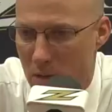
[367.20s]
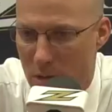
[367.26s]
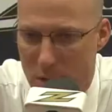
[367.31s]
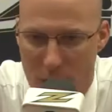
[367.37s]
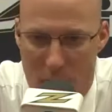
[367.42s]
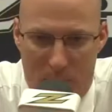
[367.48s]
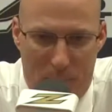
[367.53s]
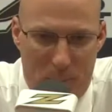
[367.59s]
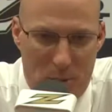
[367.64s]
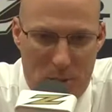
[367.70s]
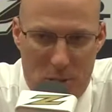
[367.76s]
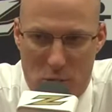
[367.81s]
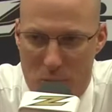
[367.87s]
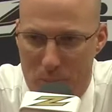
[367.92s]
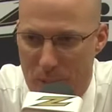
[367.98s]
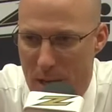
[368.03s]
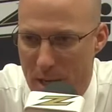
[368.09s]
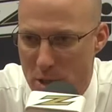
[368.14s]
did not
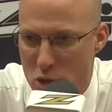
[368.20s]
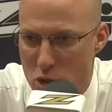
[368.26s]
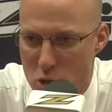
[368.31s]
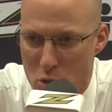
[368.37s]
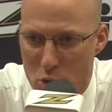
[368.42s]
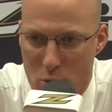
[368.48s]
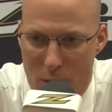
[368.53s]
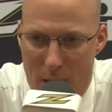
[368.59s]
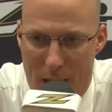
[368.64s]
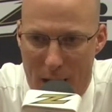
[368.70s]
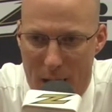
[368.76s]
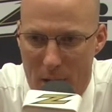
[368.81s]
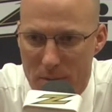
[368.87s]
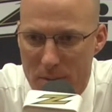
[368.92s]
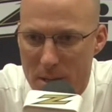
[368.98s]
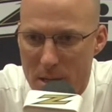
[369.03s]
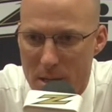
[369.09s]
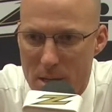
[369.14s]
participate in shoot
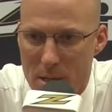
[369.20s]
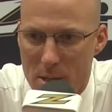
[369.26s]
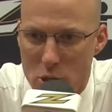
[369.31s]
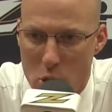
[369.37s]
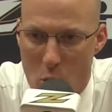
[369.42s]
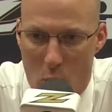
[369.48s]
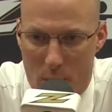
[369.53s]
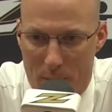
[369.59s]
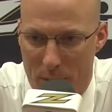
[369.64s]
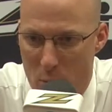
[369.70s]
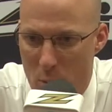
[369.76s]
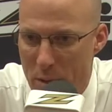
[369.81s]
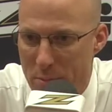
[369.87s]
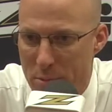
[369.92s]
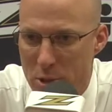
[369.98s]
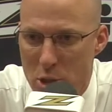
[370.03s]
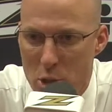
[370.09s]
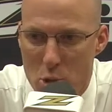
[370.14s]
around. Told him that
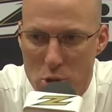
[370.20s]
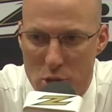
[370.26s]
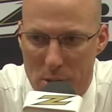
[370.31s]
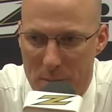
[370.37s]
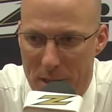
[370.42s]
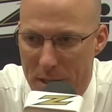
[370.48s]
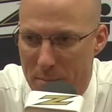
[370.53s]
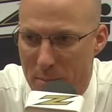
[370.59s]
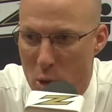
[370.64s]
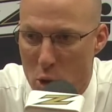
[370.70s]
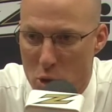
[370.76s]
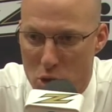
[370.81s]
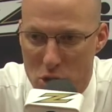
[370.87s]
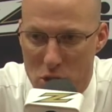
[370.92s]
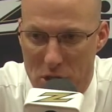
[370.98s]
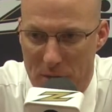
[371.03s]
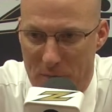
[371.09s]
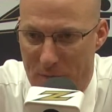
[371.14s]
we would use him in
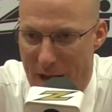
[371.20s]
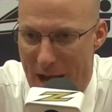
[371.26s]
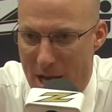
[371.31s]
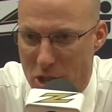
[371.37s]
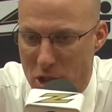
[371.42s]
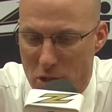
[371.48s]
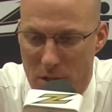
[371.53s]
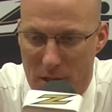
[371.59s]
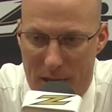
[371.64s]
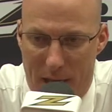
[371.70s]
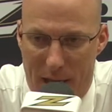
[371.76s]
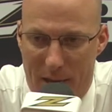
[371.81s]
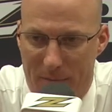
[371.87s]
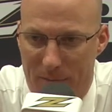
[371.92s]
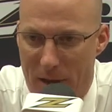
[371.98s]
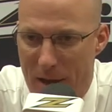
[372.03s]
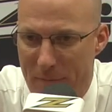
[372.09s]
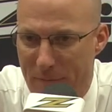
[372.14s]
emergency fashion today
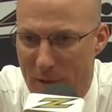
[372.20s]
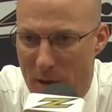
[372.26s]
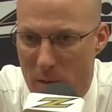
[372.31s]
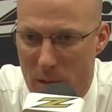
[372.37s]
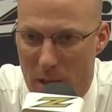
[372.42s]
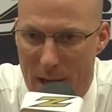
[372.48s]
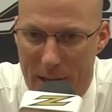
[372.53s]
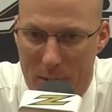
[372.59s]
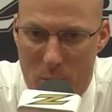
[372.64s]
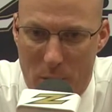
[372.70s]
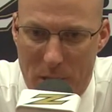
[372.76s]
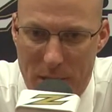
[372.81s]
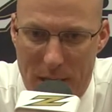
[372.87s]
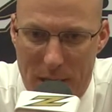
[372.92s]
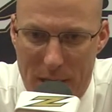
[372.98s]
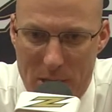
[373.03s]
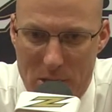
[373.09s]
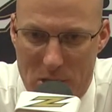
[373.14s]
if I felt like
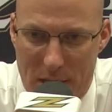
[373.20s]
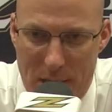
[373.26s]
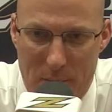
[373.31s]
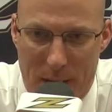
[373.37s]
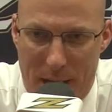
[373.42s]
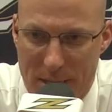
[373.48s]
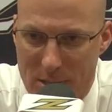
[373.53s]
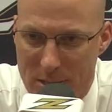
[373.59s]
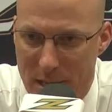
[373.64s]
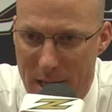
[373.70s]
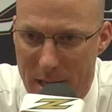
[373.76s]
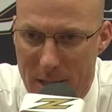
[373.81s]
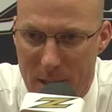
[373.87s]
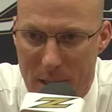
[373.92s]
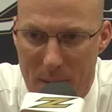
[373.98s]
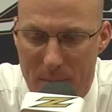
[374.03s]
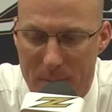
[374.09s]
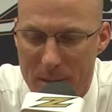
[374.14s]
his teammates
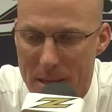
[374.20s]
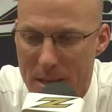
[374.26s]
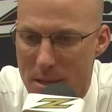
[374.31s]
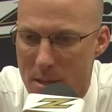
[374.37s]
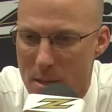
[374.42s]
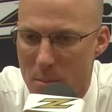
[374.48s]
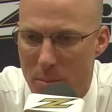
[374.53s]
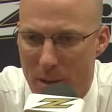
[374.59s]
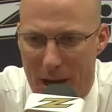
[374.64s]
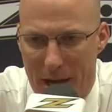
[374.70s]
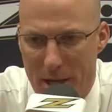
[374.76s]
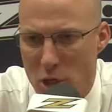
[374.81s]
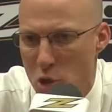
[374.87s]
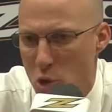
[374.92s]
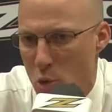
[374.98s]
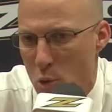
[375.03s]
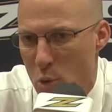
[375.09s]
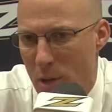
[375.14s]
needed him. But I
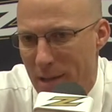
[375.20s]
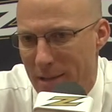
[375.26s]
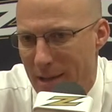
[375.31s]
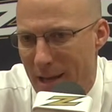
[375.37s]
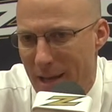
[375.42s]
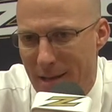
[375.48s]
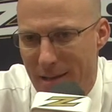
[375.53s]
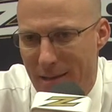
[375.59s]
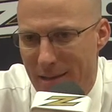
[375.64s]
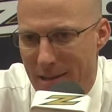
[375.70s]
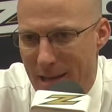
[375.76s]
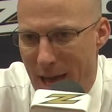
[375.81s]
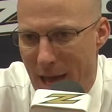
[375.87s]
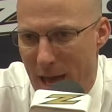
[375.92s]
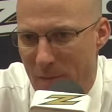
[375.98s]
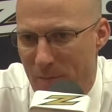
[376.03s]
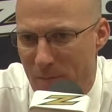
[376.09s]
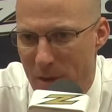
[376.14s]
knew at the end of the
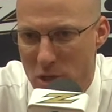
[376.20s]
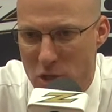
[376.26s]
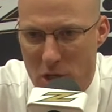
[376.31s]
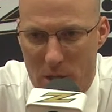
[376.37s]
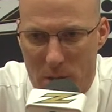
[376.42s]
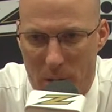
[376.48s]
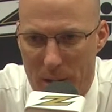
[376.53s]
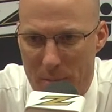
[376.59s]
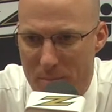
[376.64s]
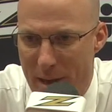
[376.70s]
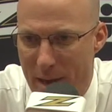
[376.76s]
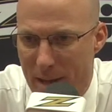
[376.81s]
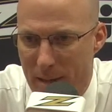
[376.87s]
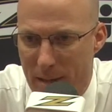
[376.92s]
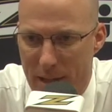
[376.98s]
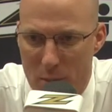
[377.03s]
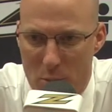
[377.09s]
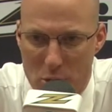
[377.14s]
day, physically,
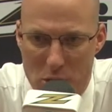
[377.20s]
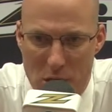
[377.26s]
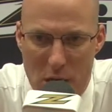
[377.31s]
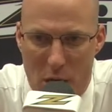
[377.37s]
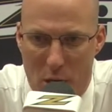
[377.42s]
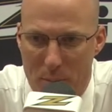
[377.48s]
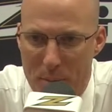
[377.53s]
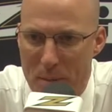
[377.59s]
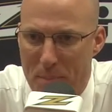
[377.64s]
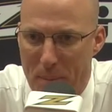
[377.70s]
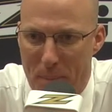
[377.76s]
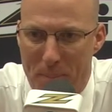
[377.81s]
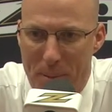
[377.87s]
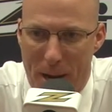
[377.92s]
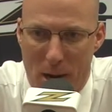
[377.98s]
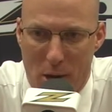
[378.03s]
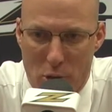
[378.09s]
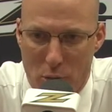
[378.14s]
mentally, was he going to be
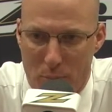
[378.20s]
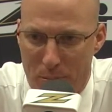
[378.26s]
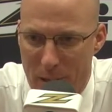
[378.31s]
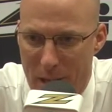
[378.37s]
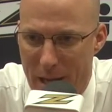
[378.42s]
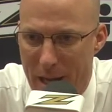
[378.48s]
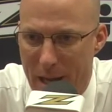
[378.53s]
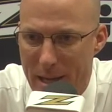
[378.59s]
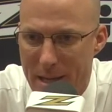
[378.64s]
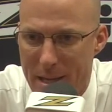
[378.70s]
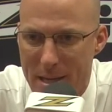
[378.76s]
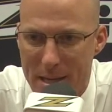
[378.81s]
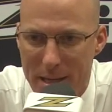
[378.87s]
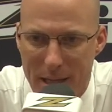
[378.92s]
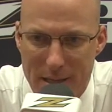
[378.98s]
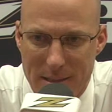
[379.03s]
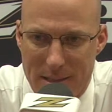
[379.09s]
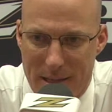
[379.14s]
prepared to play
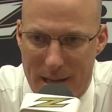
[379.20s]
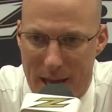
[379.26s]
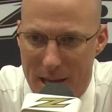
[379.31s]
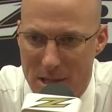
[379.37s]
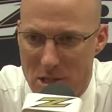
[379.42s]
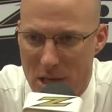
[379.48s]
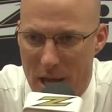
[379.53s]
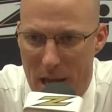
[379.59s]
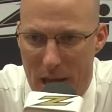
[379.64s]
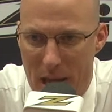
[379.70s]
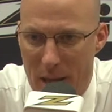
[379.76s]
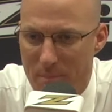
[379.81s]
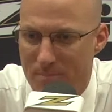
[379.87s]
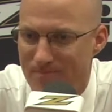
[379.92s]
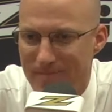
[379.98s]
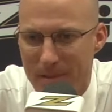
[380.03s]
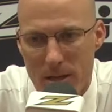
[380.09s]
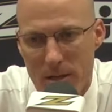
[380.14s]
in today's
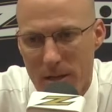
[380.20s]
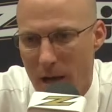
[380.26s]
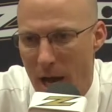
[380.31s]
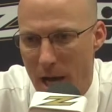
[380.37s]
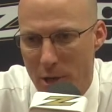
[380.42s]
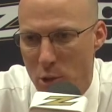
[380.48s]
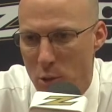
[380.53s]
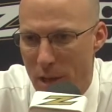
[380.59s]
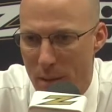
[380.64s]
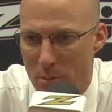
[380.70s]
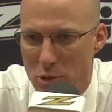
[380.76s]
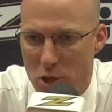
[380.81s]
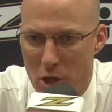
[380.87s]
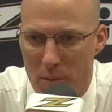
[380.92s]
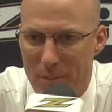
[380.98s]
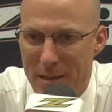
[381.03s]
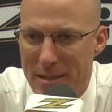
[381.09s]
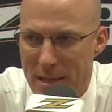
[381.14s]
game? I knew that was
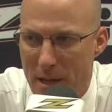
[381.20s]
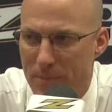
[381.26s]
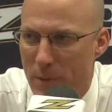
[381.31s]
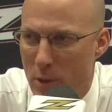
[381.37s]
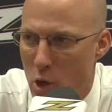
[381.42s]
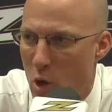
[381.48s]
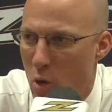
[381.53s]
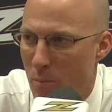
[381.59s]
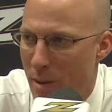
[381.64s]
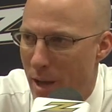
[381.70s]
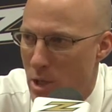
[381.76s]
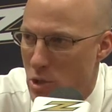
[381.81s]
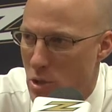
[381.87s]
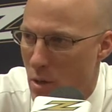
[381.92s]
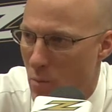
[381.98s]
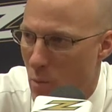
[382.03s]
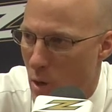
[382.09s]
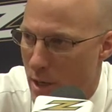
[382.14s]
going to be difficult
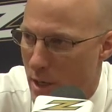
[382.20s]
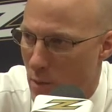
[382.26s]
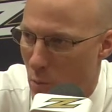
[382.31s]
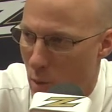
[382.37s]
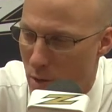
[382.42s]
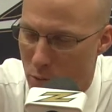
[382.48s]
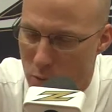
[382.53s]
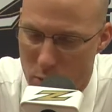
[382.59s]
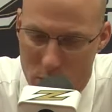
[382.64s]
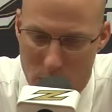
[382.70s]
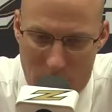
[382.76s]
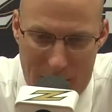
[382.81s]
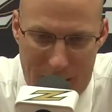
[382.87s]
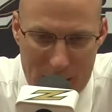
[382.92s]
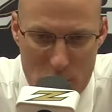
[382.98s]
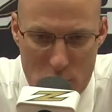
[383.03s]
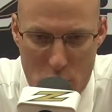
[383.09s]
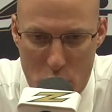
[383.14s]
based on what he had went through the
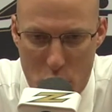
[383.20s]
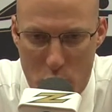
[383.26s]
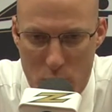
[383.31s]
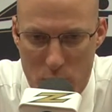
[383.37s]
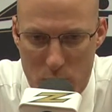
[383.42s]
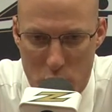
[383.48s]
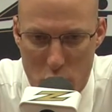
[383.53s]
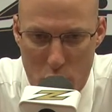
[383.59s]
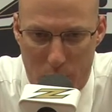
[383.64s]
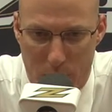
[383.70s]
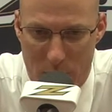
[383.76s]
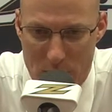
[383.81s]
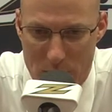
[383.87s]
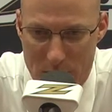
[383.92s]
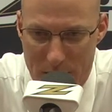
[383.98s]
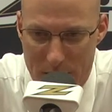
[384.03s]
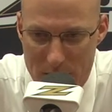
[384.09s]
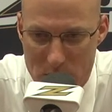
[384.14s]
last
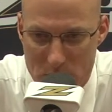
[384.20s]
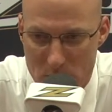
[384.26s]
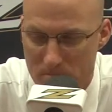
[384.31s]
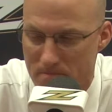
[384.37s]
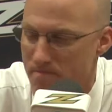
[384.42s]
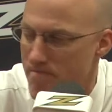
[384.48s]
two-plus days.